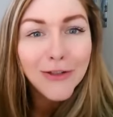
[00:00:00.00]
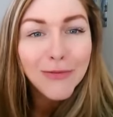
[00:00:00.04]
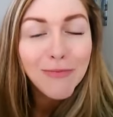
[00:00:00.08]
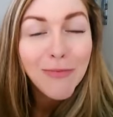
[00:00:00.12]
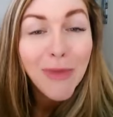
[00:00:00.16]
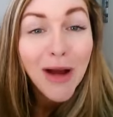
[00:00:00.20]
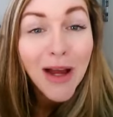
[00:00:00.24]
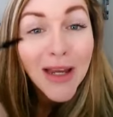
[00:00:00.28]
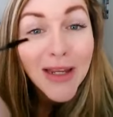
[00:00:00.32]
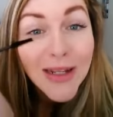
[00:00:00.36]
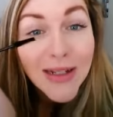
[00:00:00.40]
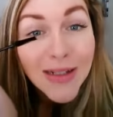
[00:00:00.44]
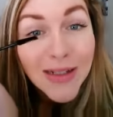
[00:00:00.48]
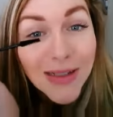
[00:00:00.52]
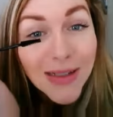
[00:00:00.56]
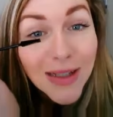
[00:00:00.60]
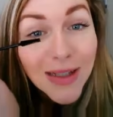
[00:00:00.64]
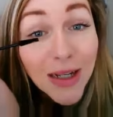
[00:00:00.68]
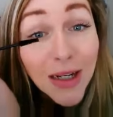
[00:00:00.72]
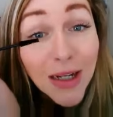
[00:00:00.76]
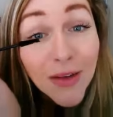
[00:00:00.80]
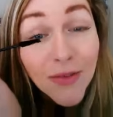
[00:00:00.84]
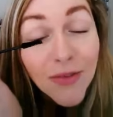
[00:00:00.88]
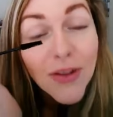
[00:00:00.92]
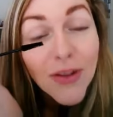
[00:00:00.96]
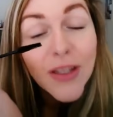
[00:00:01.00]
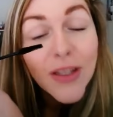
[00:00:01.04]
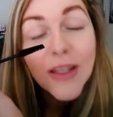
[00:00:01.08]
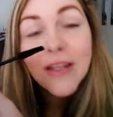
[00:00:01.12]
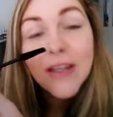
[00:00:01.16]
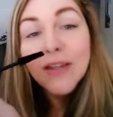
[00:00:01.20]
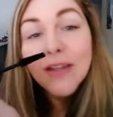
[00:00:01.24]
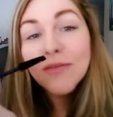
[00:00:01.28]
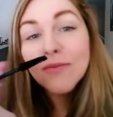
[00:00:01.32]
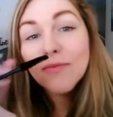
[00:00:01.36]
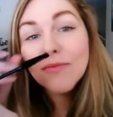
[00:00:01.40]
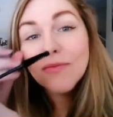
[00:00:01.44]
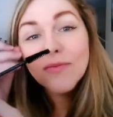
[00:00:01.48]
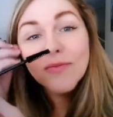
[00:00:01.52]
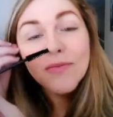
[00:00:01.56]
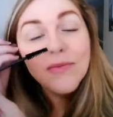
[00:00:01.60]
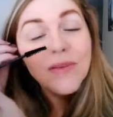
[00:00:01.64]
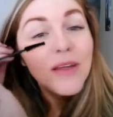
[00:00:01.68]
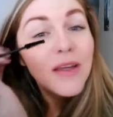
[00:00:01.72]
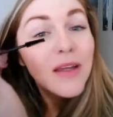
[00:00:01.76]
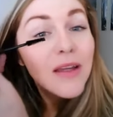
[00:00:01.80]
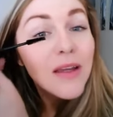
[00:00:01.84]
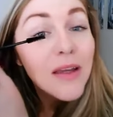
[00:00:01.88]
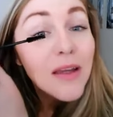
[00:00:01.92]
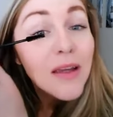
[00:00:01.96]
mites that live in your
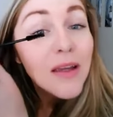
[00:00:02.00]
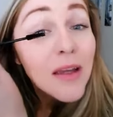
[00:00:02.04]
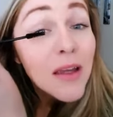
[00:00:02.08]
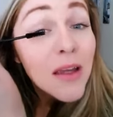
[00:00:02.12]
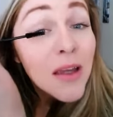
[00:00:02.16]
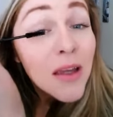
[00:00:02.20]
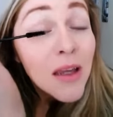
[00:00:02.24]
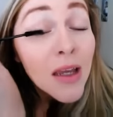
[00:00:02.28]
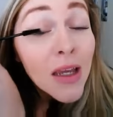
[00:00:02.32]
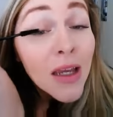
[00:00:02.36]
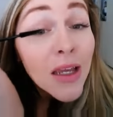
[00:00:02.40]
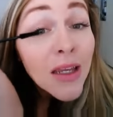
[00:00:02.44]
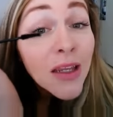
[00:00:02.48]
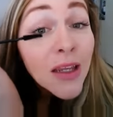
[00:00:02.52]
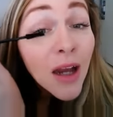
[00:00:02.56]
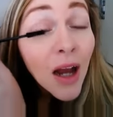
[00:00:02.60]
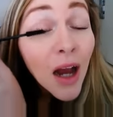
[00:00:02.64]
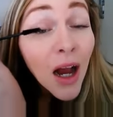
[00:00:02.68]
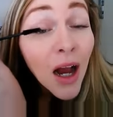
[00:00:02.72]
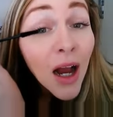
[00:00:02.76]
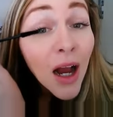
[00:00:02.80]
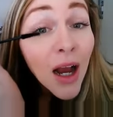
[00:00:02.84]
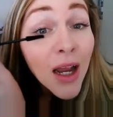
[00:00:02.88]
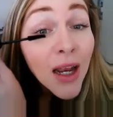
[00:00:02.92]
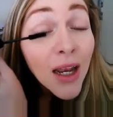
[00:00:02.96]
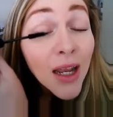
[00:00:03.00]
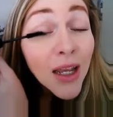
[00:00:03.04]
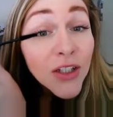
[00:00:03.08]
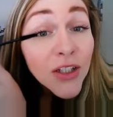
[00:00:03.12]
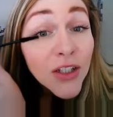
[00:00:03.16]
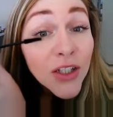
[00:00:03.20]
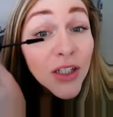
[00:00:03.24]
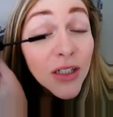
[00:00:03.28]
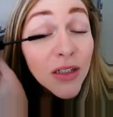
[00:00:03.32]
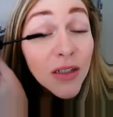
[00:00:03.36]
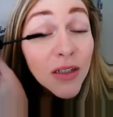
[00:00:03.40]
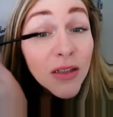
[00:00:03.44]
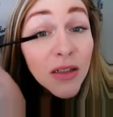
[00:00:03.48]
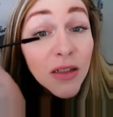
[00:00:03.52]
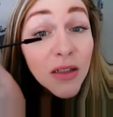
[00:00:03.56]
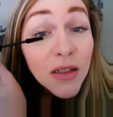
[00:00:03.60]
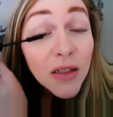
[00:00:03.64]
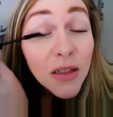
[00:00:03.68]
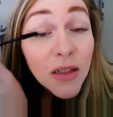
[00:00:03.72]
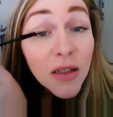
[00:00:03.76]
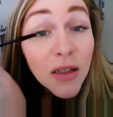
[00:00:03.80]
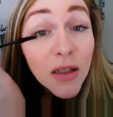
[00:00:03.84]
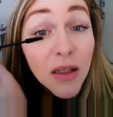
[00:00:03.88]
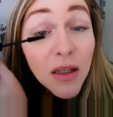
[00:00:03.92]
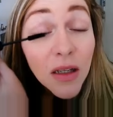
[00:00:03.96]
eyelashes?
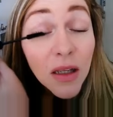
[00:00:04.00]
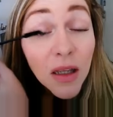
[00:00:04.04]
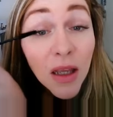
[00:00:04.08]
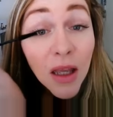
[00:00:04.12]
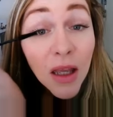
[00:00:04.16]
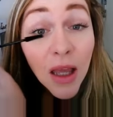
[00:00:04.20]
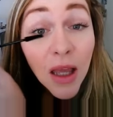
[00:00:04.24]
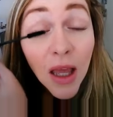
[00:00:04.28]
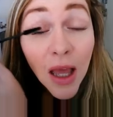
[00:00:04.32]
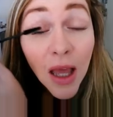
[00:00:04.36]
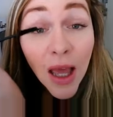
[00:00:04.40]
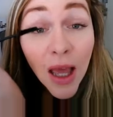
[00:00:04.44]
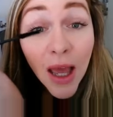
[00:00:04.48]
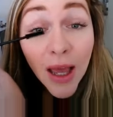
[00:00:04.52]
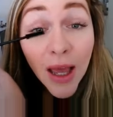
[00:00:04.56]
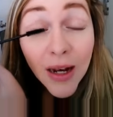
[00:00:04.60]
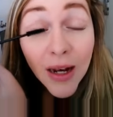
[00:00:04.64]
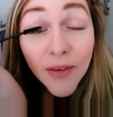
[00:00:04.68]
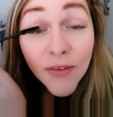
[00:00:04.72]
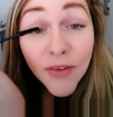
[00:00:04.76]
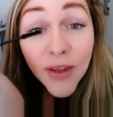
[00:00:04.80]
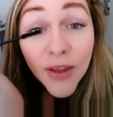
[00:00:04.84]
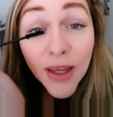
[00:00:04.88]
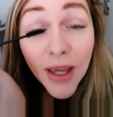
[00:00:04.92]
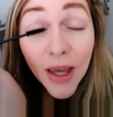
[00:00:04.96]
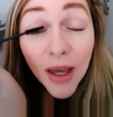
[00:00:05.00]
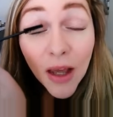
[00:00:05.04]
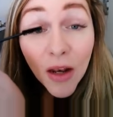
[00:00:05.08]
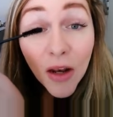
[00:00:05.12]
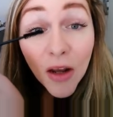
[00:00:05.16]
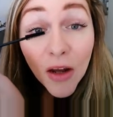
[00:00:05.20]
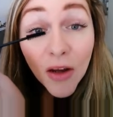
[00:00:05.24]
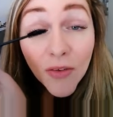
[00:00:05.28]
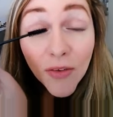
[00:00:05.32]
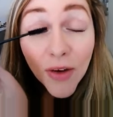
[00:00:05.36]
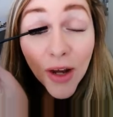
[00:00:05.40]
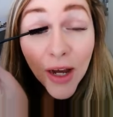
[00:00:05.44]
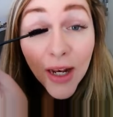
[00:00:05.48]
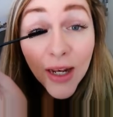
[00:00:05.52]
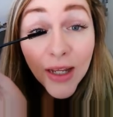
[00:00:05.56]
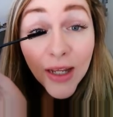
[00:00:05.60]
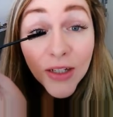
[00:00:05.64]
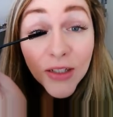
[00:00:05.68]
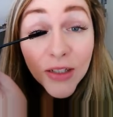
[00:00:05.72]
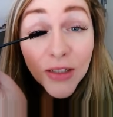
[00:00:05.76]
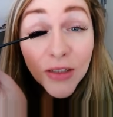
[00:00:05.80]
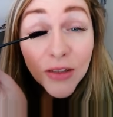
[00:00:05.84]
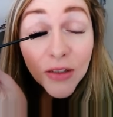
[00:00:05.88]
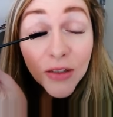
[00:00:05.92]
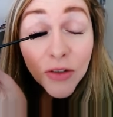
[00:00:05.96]
And if you get a lot of
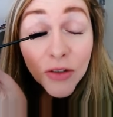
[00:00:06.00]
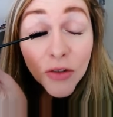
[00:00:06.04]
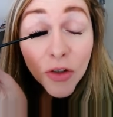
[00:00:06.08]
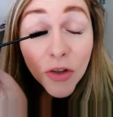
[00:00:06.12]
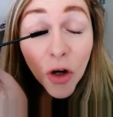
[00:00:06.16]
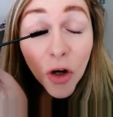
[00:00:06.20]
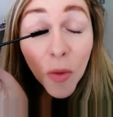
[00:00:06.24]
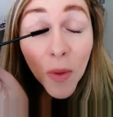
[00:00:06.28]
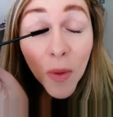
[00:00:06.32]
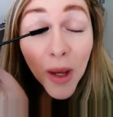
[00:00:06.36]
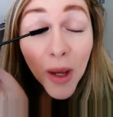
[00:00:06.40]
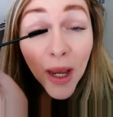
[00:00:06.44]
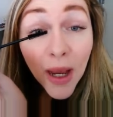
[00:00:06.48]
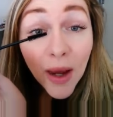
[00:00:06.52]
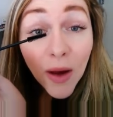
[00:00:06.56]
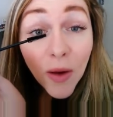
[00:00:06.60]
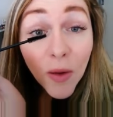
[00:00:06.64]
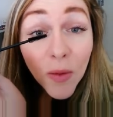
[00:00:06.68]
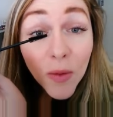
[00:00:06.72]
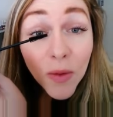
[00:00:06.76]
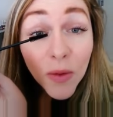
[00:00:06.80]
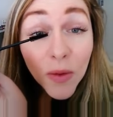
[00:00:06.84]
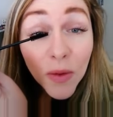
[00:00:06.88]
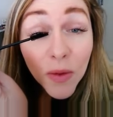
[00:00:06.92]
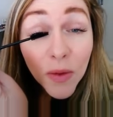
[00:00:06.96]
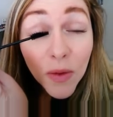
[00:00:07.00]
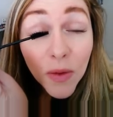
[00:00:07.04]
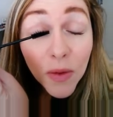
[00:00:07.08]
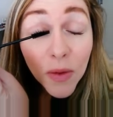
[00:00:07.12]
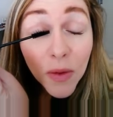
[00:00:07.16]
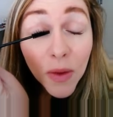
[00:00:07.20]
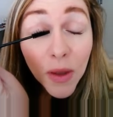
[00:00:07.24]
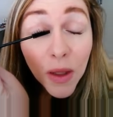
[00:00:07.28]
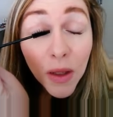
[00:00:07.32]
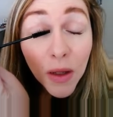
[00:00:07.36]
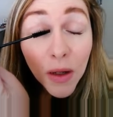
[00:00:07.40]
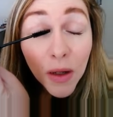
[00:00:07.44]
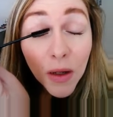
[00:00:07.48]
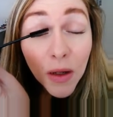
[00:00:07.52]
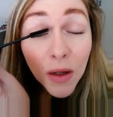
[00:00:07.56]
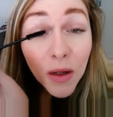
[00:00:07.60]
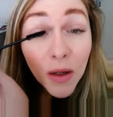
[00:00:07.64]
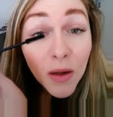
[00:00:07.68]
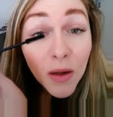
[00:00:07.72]
eyelashes that drop out, then